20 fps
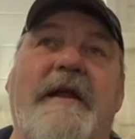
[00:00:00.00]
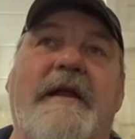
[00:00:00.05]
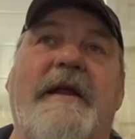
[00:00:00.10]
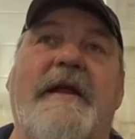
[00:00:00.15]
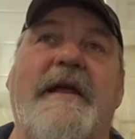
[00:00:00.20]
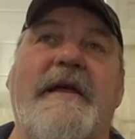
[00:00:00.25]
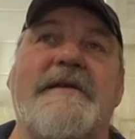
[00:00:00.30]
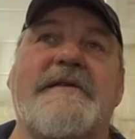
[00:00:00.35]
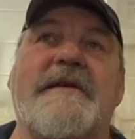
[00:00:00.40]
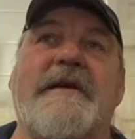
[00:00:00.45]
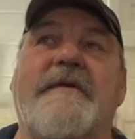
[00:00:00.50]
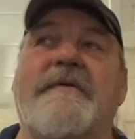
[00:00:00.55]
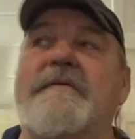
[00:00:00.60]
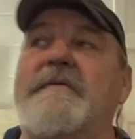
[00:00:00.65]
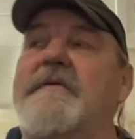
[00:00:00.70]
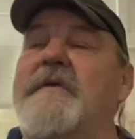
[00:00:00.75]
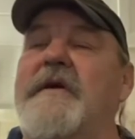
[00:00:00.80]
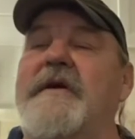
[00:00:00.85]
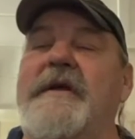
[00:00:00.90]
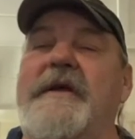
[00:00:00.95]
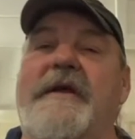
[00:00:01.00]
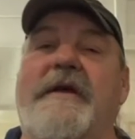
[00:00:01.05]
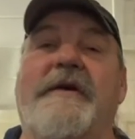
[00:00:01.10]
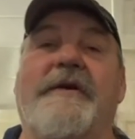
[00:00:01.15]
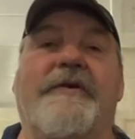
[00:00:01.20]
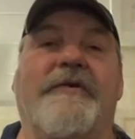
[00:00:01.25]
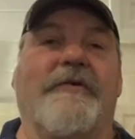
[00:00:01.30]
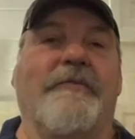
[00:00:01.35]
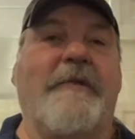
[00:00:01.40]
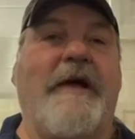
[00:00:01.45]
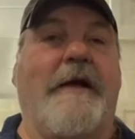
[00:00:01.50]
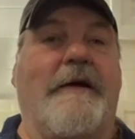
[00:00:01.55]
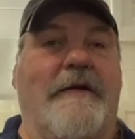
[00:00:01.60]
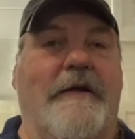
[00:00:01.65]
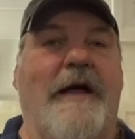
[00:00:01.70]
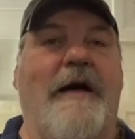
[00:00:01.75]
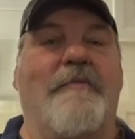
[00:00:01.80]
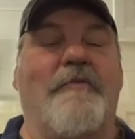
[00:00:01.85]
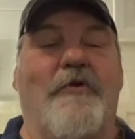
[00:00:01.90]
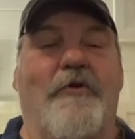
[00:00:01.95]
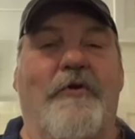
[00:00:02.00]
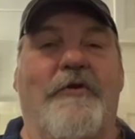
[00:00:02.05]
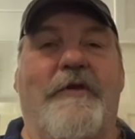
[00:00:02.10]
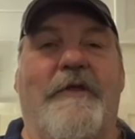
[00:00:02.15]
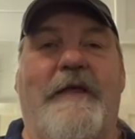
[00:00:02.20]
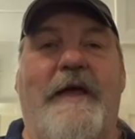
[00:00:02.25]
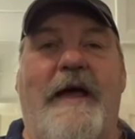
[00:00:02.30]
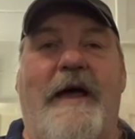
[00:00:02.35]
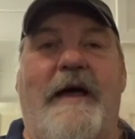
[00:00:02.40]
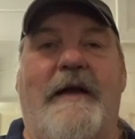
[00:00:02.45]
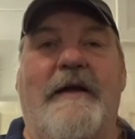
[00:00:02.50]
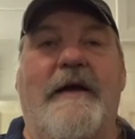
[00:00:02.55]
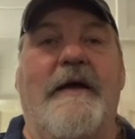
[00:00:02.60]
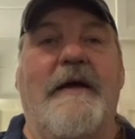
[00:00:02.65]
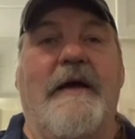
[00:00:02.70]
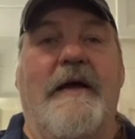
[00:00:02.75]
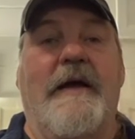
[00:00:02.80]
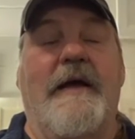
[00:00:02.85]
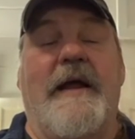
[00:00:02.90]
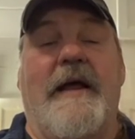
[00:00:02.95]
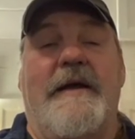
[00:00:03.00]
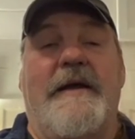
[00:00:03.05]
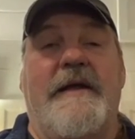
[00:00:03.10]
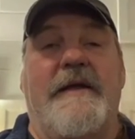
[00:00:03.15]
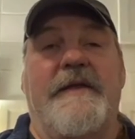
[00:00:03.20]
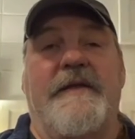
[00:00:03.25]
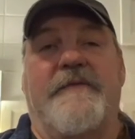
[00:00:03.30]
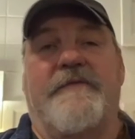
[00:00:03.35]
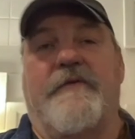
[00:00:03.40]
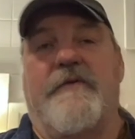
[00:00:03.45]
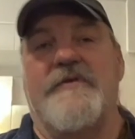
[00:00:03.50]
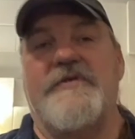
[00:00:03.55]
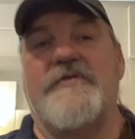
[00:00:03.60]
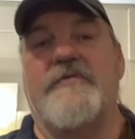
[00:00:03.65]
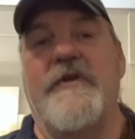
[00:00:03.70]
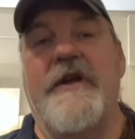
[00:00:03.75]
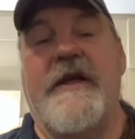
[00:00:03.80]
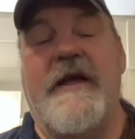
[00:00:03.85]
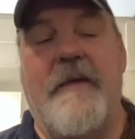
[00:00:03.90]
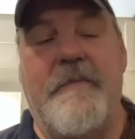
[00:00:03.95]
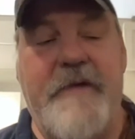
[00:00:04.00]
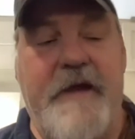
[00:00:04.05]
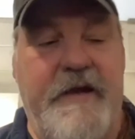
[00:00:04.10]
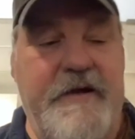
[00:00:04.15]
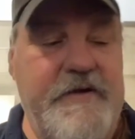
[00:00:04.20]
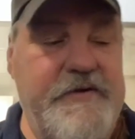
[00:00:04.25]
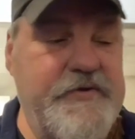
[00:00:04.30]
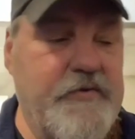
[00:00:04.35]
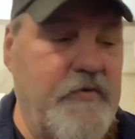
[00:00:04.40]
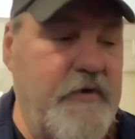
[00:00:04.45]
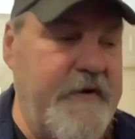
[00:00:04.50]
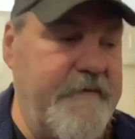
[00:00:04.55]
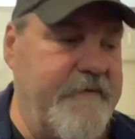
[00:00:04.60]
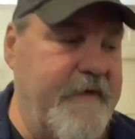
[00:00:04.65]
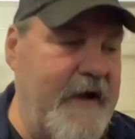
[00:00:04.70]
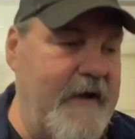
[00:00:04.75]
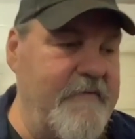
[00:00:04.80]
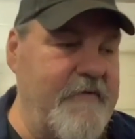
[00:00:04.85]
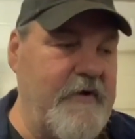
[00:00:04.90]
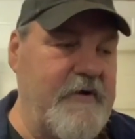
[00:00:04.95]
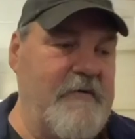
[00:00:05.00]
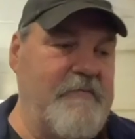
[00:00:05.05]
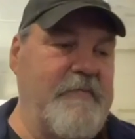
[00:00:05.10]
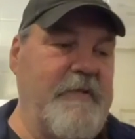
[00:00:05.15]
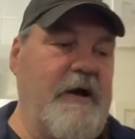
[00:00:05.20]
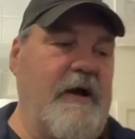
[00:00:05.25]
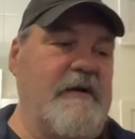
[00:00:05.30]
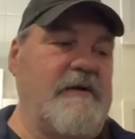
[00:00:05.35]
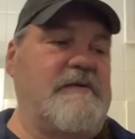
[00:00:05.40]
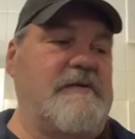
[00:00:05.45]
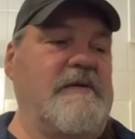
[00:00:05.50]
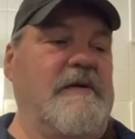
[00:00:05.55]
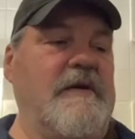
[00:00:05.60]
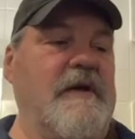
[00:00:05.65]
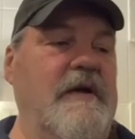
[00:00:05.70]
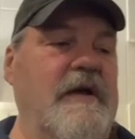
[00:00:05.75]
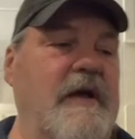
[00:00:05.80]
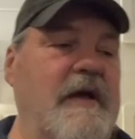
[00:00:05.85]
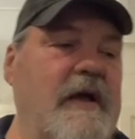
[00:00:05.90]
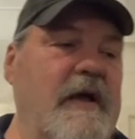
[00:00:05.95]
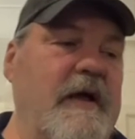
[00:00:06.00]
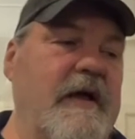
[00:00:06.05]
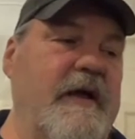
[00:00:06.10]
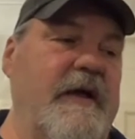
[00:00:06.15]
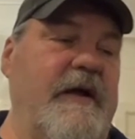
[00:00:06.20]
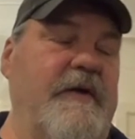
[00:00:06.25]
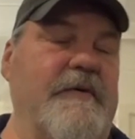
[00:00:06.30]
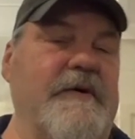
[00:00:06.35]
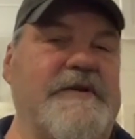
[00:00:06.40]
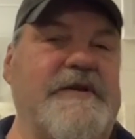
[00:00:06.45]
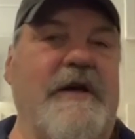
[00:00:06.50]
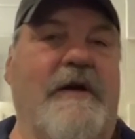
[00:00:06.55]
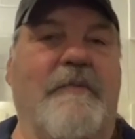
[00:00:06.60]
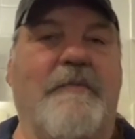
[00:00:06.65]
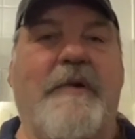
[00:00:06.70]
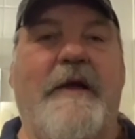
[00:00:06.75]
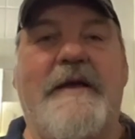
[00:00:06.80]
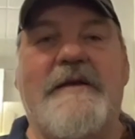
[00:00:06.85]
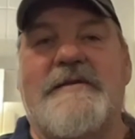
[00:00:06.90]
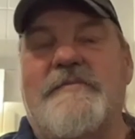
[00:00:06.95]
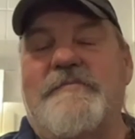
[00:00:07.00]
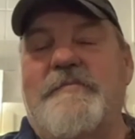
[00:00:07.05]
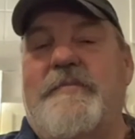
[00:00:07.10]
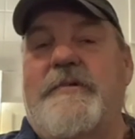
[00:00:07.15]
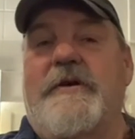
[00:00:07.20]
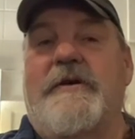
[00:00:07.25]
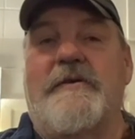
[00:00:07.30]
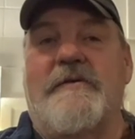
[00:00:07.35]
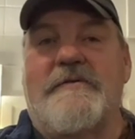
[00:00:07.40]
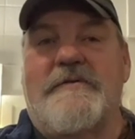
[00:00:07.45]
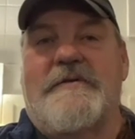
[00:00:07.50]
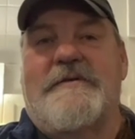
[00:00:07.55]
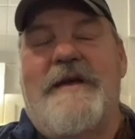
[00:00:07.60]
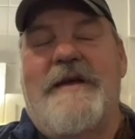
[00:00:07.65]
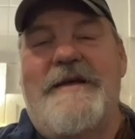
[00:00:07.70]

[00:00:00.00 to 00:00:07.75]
And he said, you know, you'll make a lot more than that. And I did. The first week I made 2500 bucks, mm. you know, which helped pay some bills.